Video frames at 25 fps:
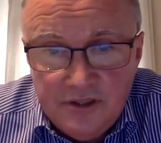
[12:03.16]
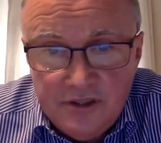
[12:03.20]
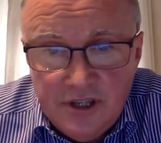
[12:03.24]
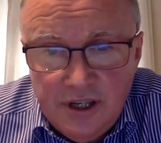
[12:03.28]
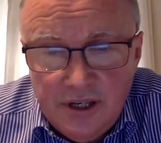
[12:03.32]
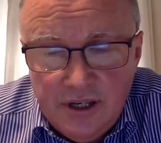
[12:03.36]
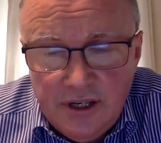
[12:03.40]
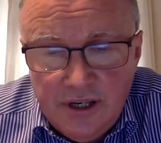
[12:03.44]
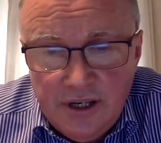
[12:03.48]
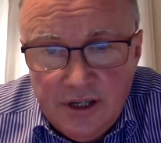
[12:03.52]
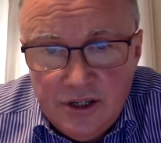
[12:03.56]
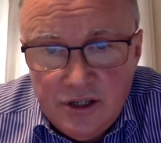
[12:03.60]

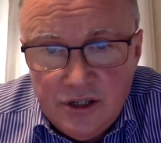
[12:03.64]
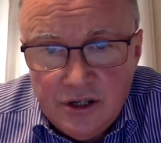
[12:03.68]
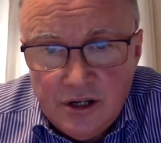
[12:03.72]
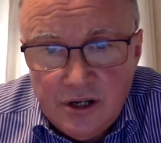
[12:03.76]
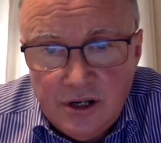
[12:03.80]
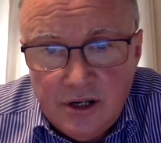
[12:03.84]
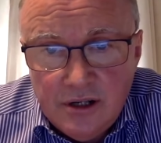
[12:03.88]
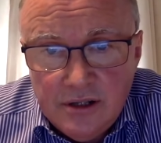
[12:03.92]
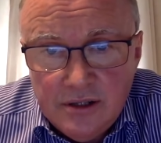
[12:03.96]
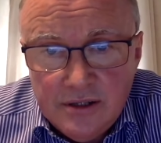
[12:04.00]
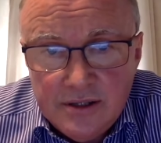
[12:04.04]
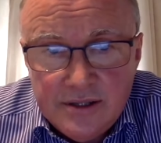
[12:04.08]
of
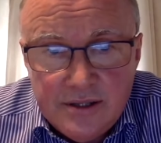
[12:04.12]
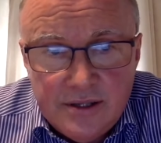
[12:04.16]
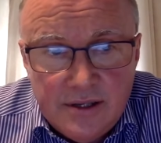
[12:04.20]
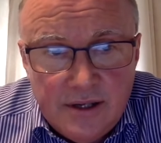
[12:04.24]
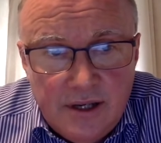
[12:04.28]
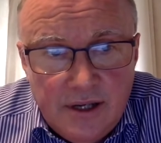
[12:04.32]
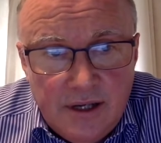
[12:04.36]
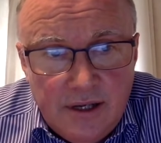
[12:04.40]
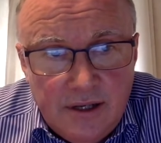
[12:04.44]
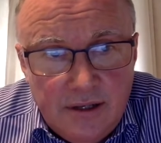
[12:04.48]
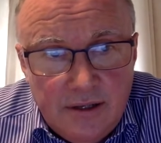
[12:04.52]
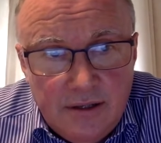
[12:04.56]
teenage
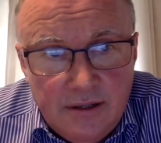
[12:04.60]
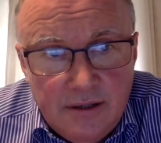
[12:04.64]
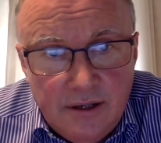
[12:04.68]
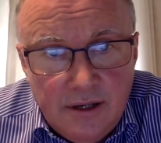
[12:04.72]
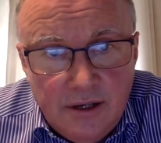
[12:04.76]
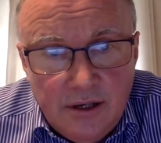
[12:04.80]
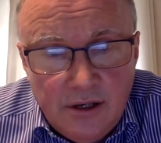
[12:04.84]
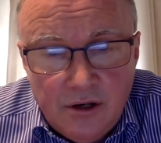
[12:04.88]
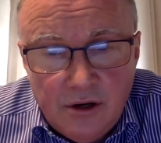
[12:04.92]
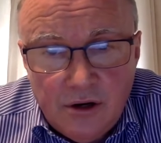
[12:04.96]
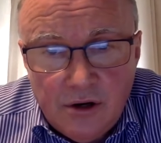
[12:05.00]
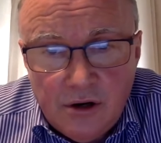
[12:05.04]
girls
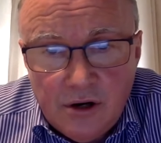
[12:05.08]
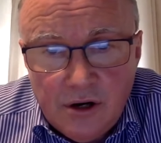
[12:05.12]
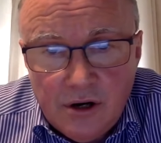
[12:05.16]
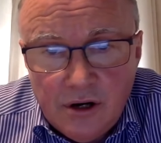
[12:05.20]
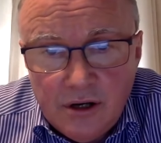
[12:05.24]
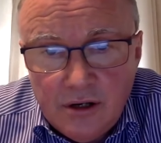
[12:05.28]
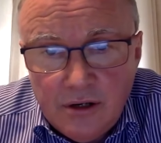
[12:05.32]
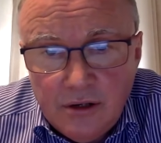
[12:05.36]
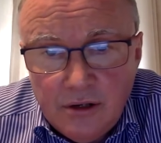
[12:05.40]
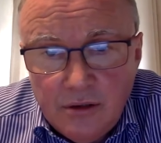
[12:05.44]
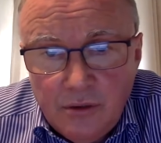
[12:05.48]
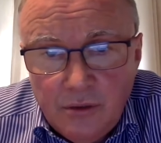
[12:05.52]
in, in
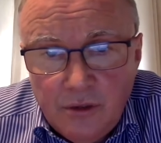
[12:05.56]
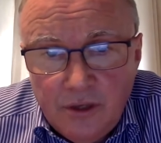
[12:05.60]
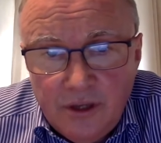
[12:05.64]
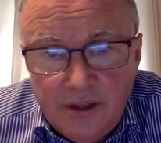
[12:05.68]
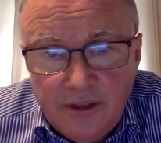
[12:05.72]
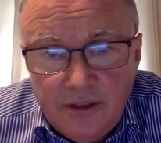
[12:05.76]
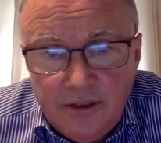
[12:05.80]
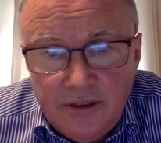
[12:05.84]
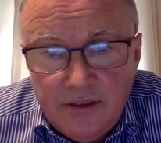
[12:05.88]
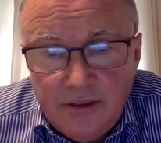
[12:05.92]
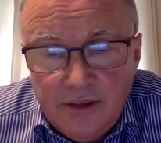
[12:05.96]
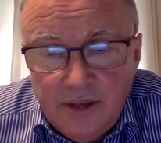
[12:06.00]
Cork
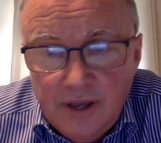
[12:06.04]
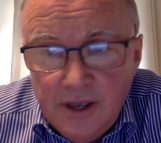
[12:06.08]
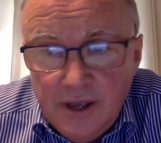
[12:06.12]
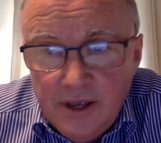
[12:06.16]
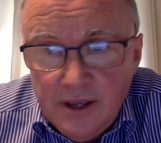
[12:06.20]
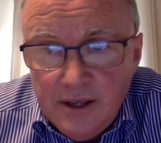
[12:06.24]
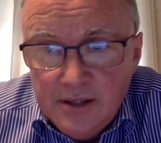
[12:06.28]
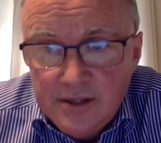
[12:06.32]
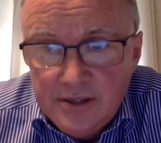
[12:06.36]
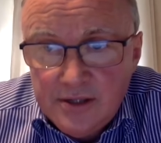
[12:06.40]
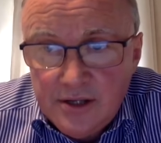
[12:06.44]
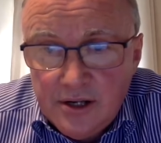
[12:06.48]
with
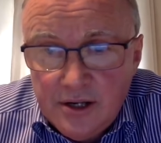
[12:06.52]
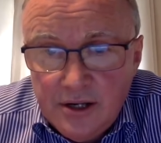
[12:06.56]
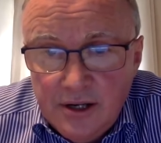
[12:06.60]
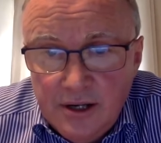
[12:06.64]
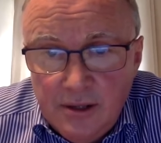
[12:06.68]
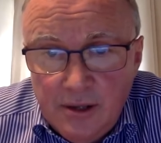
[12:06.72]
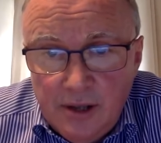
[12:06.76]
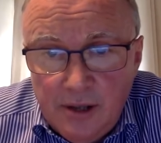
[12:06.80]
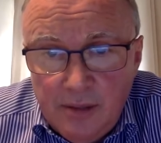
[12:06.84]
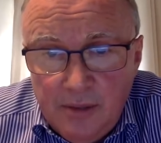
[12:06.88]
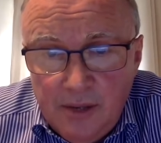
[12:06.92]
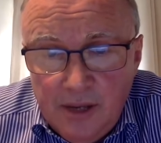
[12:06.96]

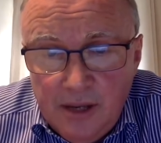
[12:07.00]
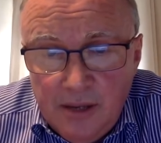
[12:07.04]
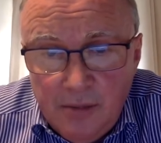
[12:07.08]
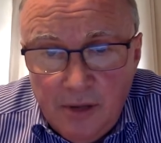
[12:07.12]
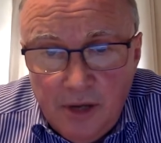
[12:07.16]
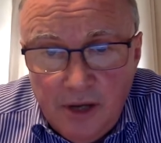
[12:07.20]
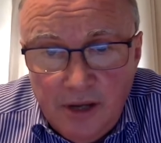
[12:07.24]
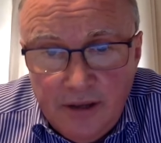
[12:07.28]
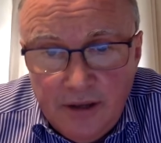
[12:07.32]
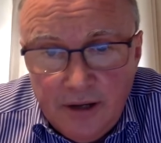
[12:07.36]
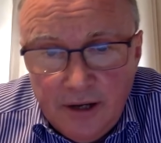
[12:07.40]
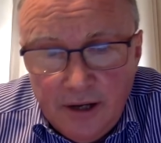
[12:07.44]
certainly a
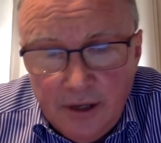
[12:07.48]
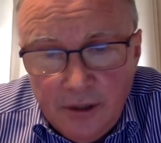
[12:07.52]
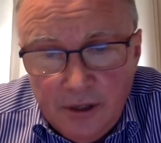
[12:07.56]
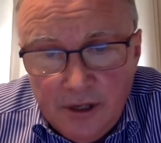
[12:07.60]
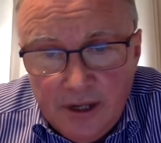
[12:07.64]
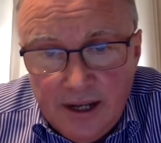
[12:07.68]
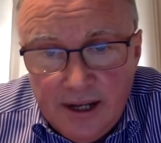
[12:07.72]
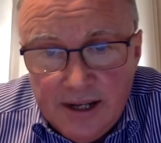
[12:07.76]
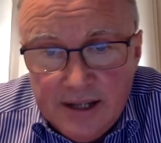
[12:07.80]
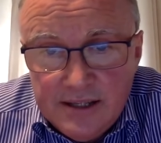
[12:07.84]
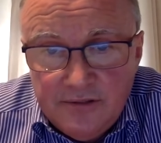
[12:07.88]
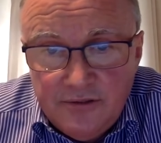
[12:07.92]
BMI that
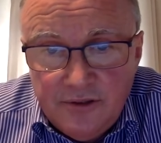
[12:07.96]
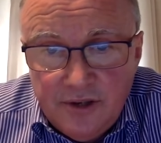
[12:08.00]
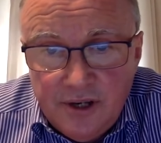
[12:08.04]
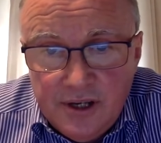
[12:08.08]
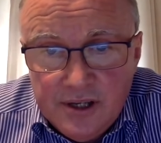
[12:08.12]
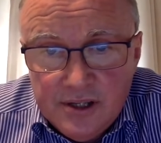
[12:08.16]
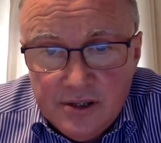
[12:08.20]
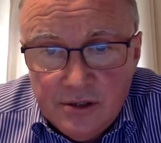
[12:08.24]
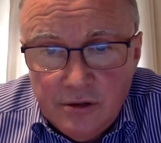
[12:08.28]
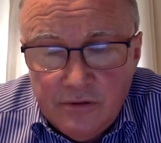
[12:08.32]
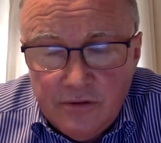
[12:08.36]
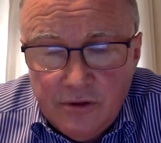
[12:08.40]
I would
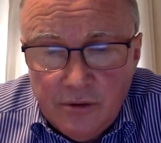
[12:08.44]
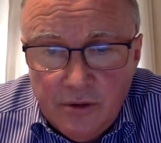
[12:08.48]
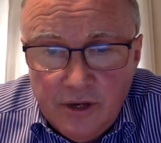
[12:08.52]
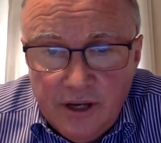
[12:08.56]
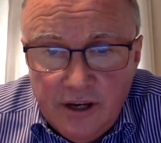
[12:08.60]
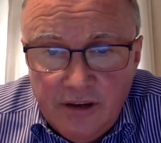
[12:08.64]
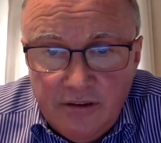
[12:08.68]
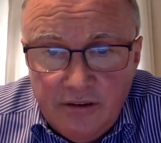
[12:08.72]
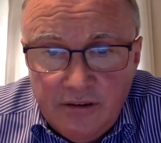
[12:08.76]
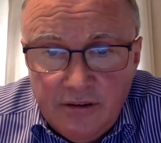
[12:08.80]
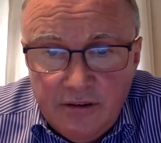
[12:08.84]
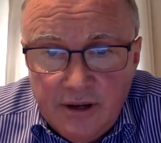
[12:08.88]
classify as
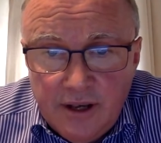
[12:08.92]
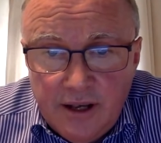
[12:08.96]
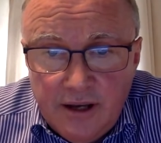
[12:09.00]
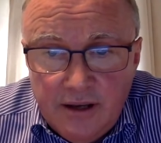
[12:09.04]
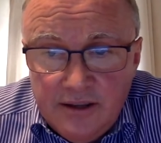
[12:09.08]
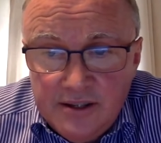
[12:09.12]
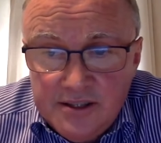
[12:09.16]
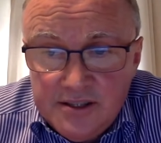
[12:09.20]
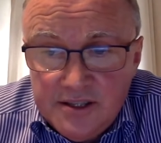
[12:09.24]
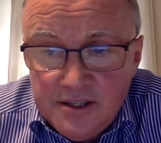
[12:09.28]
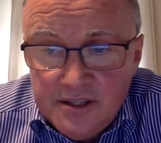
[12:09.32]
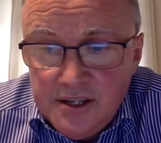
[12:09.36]
overweight.
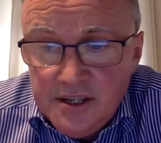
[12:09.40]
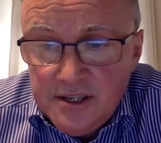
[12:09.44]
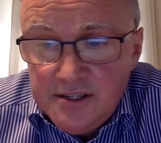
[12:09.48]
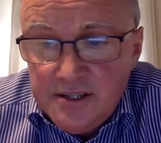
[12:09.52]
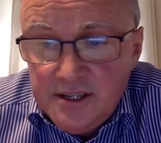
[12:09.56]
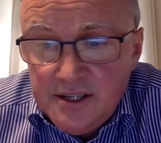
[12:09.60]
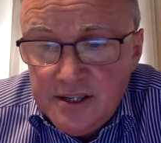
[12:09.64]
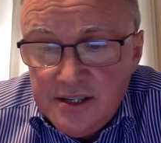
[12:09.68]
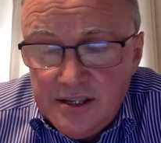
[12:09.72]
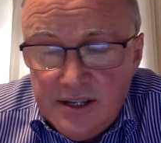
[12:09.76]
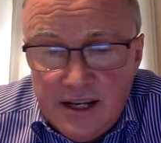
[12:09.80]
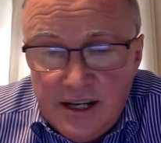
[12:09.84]
And the
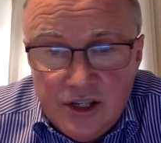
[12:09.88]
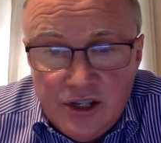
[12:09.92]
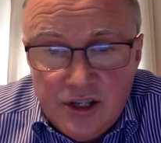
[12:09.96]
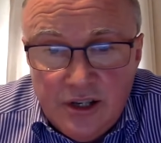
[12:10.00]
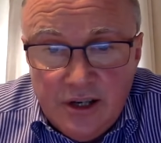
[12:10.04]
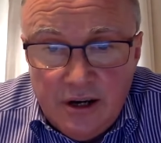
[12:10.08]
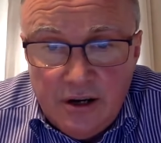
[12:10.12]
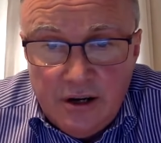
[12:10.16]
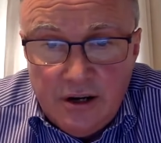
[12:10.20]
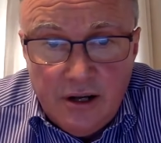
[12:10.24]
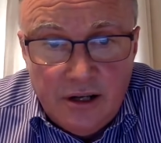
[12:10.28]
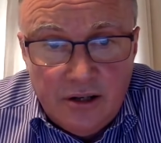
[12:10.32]
statistics
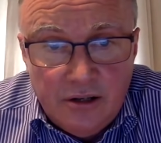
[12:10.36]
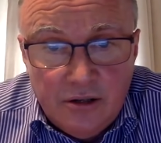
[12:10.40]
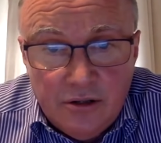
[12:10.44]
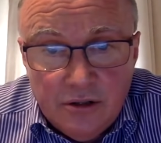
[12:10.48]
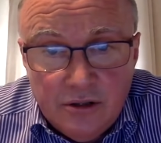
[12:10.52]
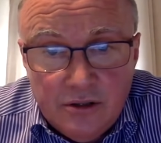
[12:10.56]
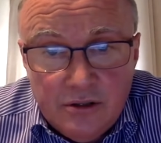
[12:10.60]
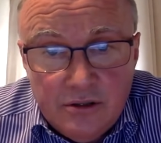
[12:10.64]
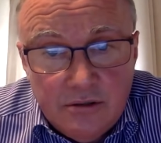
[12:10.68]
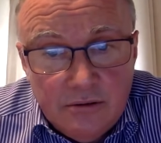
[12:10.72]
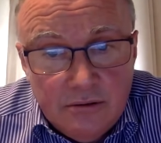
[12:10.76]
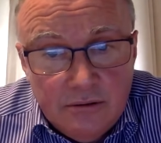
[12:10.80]
nationally are
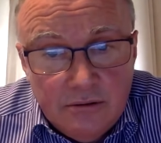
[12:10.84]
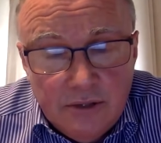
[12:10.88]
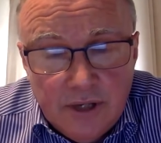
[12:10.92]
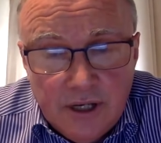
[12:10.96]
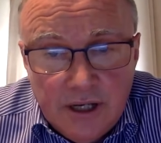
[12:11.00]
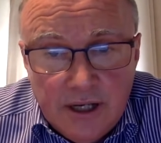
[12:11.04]
not good.